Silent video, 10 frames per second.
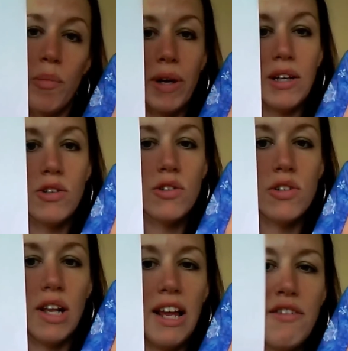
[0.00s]
a page
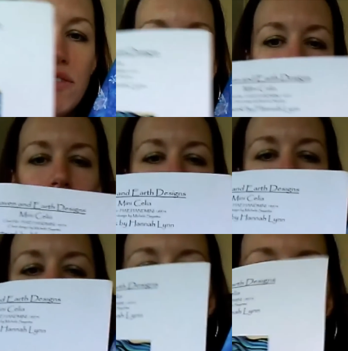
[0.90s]
to the left
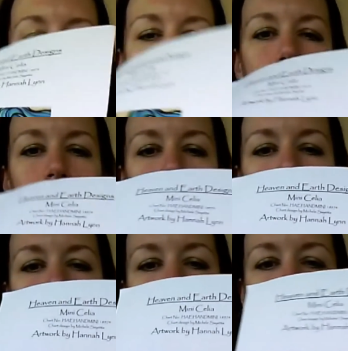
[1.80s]

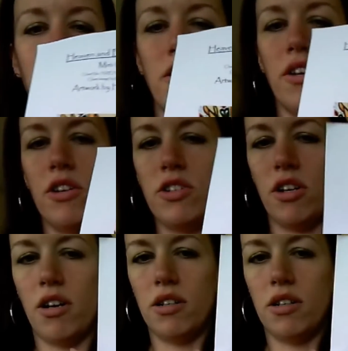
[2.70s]
and I'm now going to